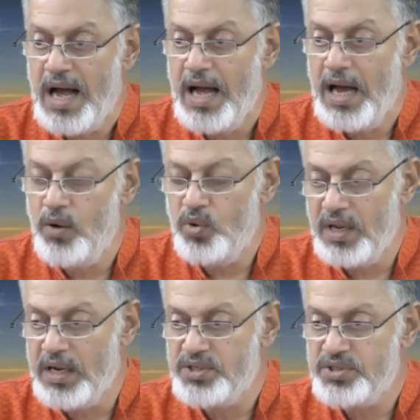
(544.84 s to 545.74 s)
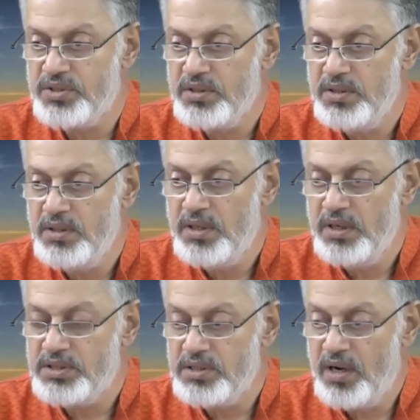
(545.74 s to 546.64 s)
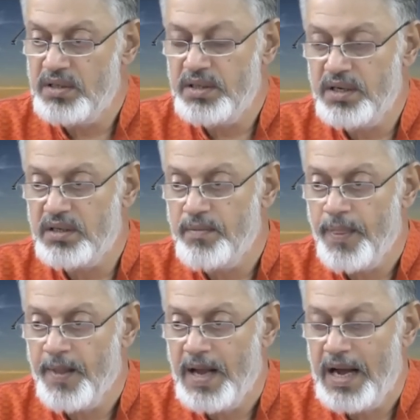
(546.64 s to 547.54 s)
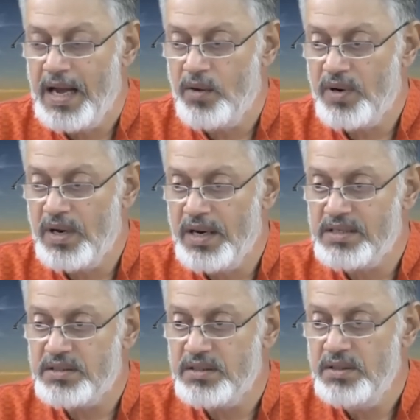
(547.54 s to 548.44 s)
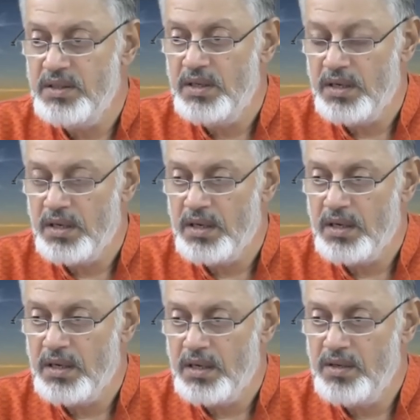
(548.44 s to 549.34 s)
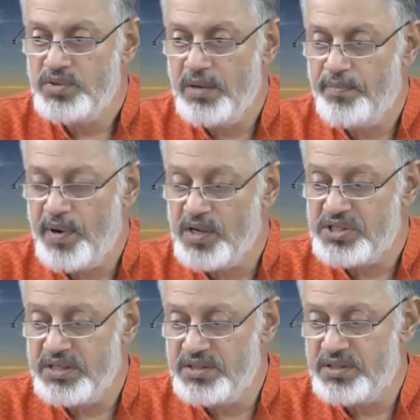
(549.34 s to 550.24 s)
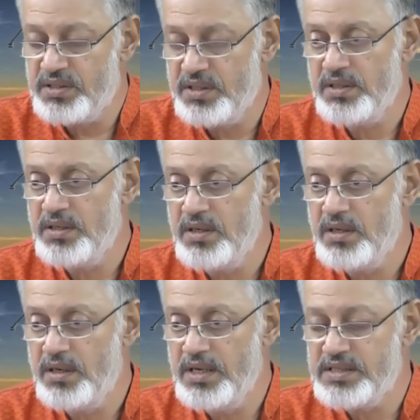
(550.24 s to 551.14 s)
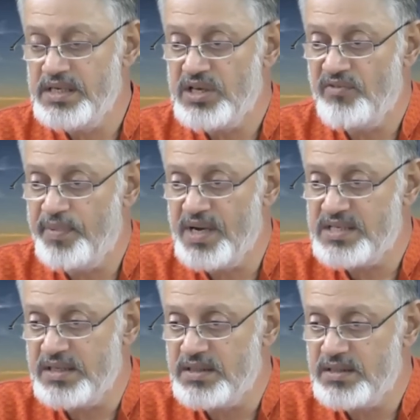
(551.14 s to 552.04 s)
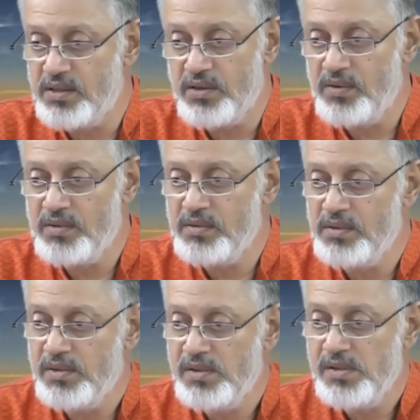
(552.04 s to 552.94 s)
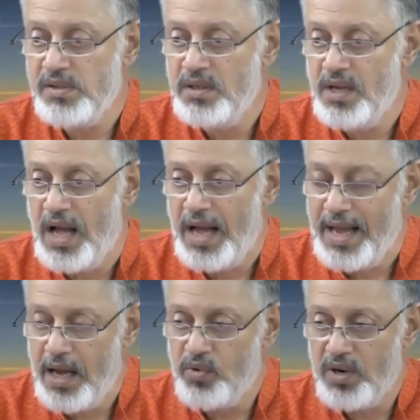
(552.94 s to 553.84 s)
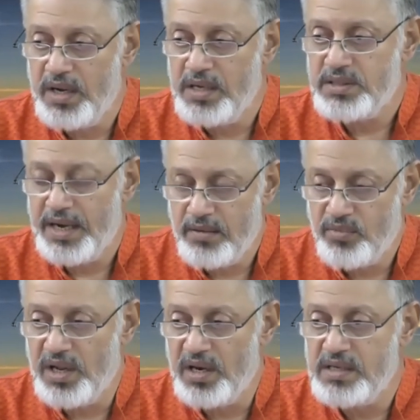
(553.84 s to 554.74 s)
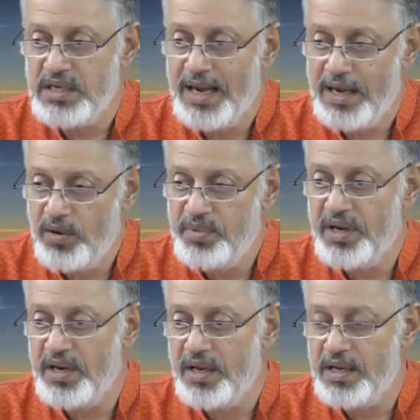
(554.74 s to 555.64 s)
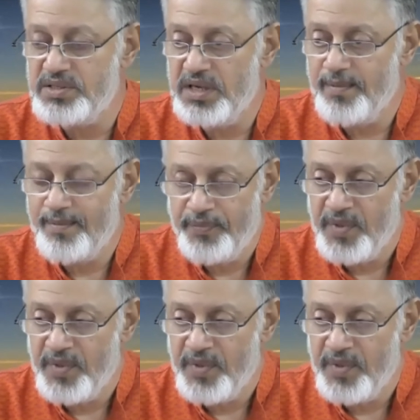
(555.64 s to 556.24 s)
I have realized. It's not that I have realized gives a past tense, a sense of past tense. No. I have realized, I am realizing, I will be realizing.